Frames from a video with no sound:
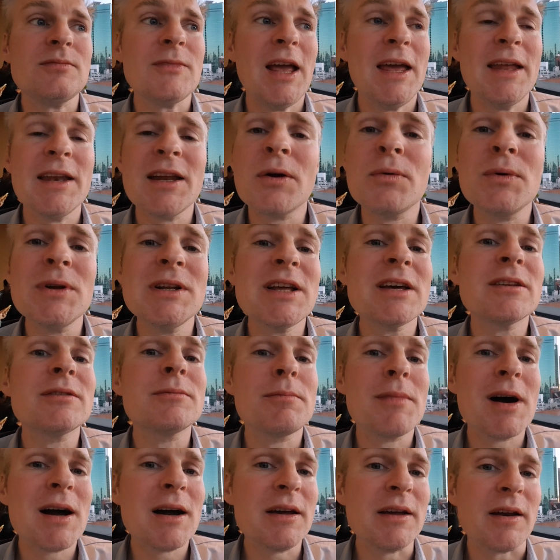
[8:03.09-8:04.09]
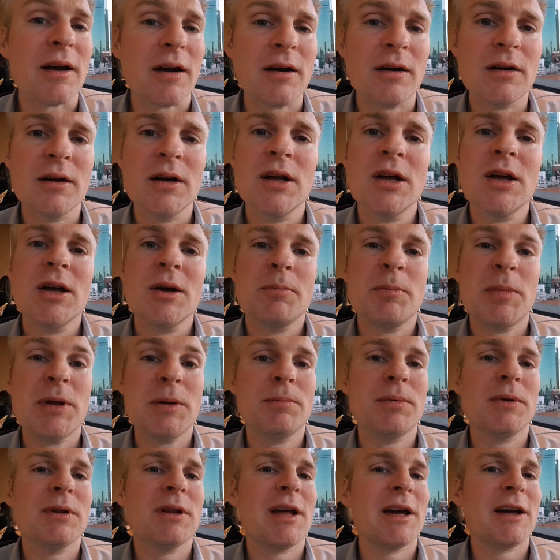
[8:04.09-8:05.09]
And I really admire
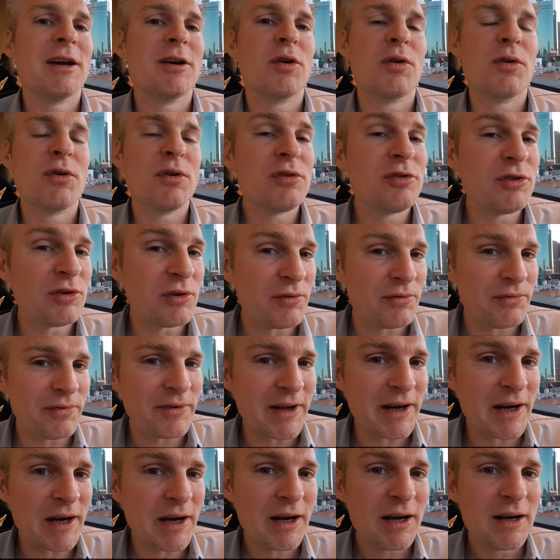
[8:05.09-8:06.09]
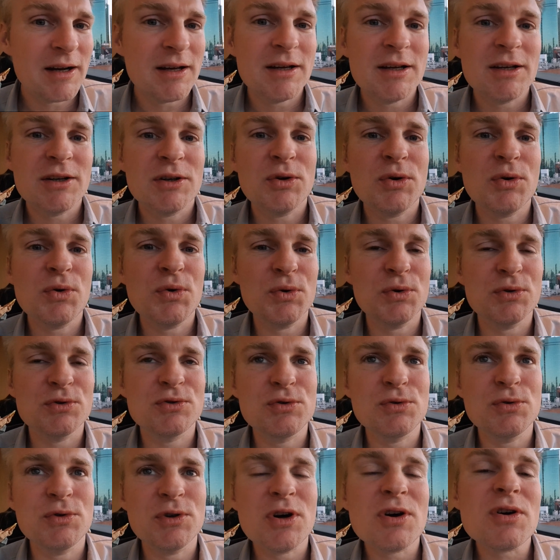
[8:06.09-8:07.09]
people like Roger Ver who
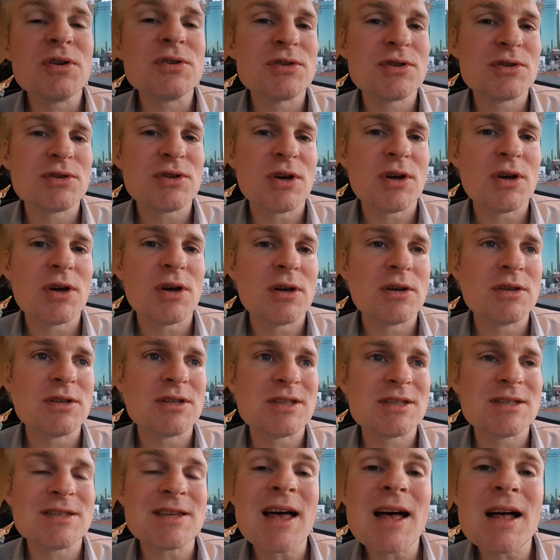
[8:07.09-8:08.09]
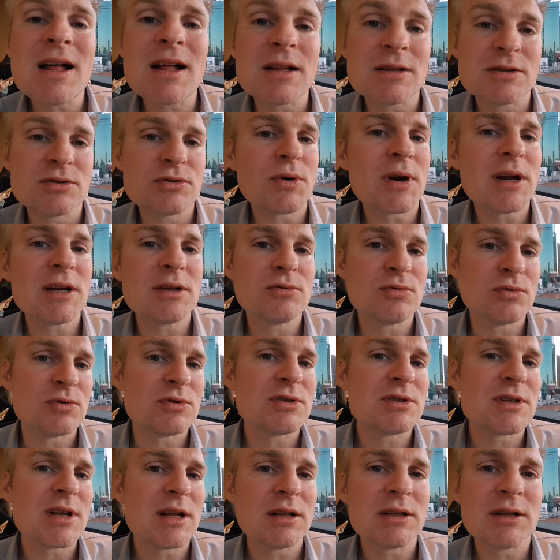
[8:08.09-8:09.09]
do not uh, sell, try to
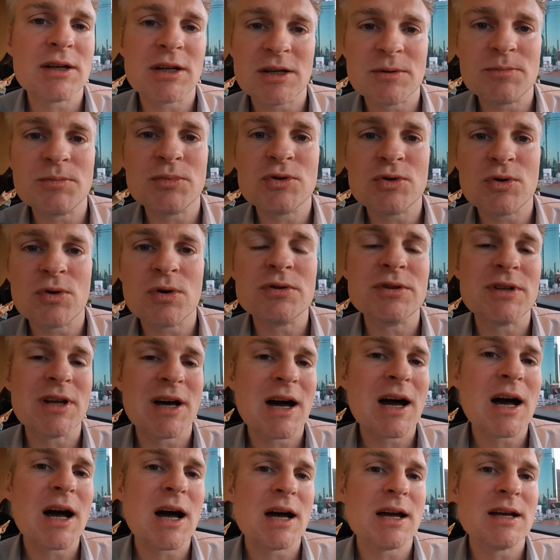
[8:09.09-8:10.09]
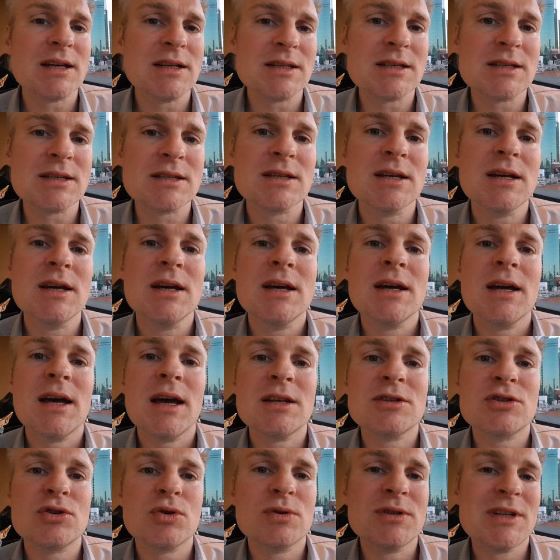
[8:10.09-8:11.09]
sell crypto on the highs,
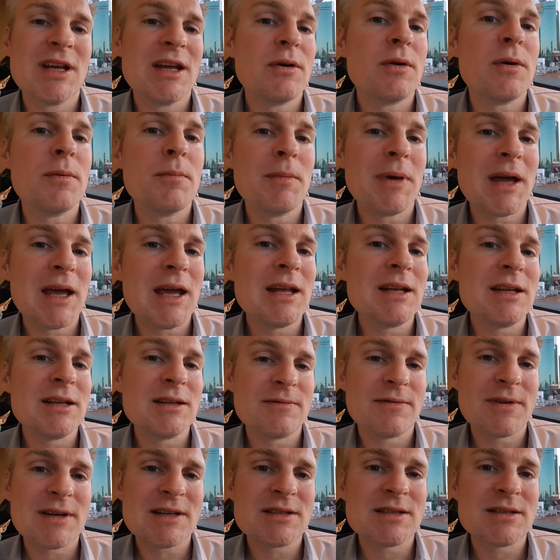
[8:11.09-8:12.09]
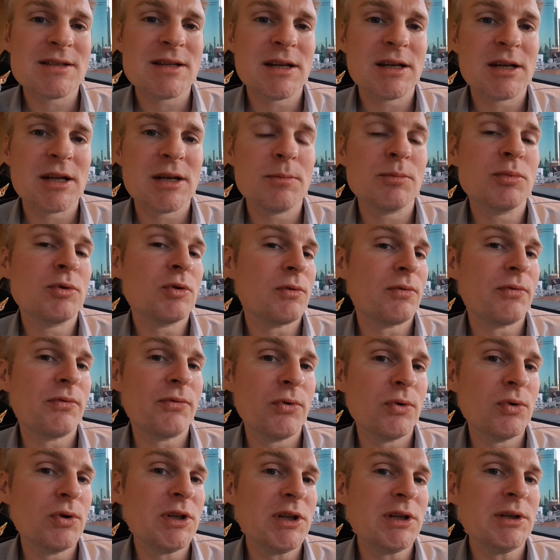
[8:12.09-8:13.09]
and so they remain investing crypto
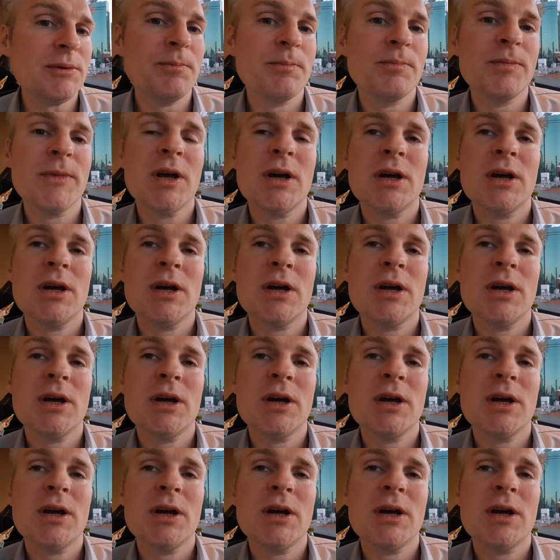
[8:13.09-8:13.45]
fully,